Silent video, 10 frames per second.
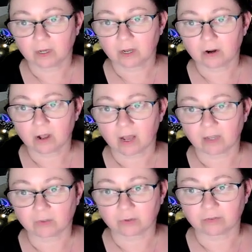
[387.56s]
Her
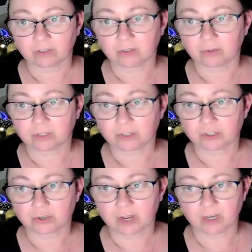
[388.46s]
eyes were filled with a
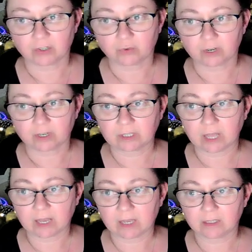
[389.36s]
strange, weird
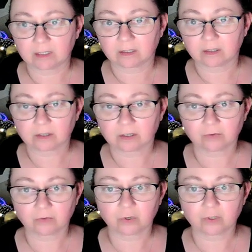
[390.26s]
light. Her
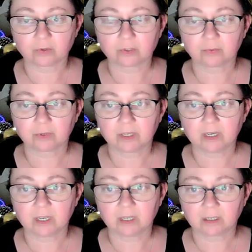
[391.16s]
voice was
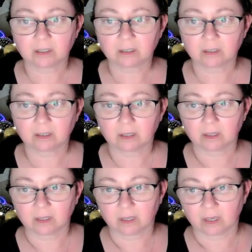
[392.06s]
pleading,
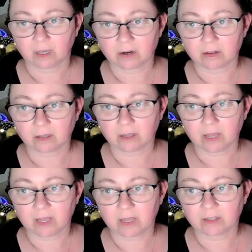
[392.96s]
and her little
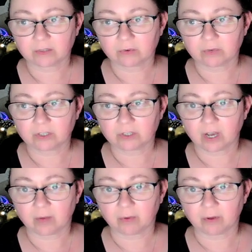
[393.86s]
hands reached
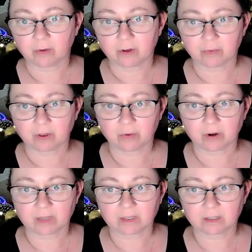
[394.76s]
up upon my
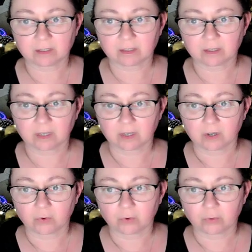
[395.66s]
breast,
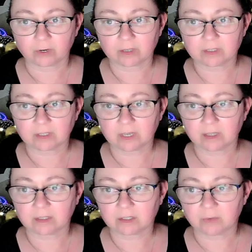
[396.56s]
pressed
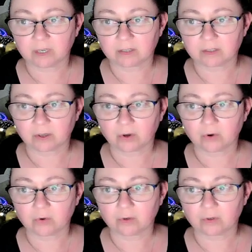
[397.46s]
against me as
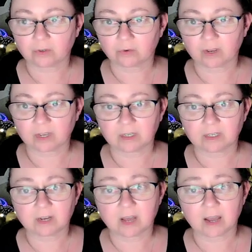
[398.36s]
though to wring a
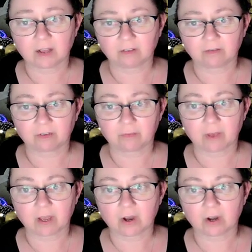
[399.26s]
denial from
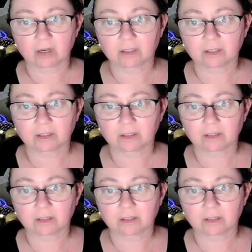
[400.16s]
my heart.